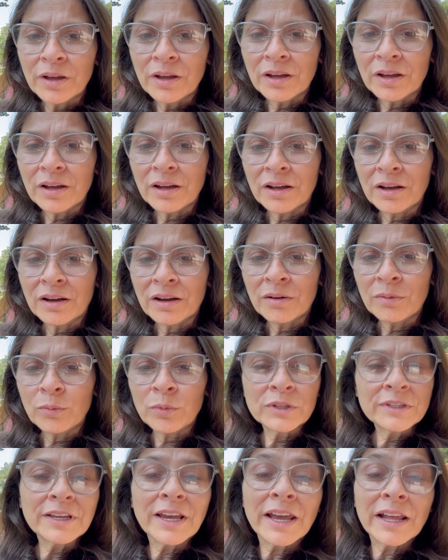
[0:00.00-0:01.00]

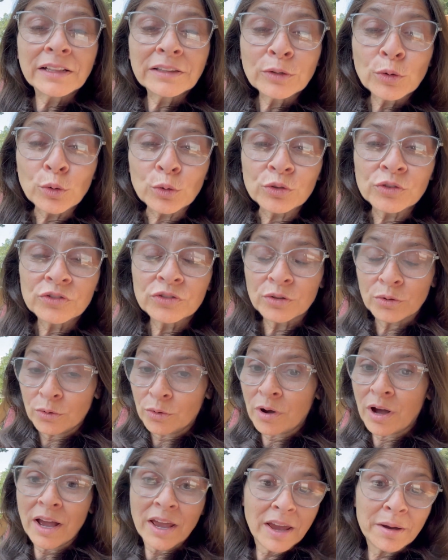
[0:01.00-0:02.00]
What's a health coach?
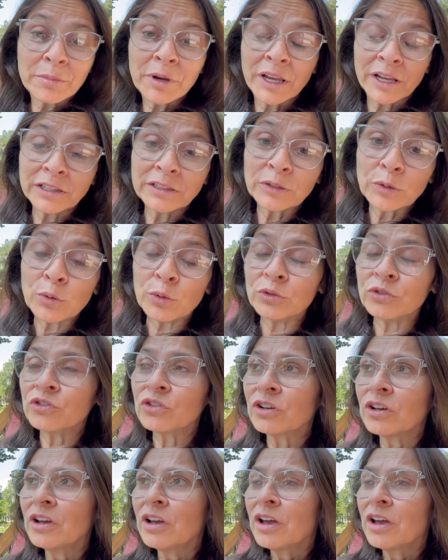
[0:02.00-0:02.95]
So I am a health coach,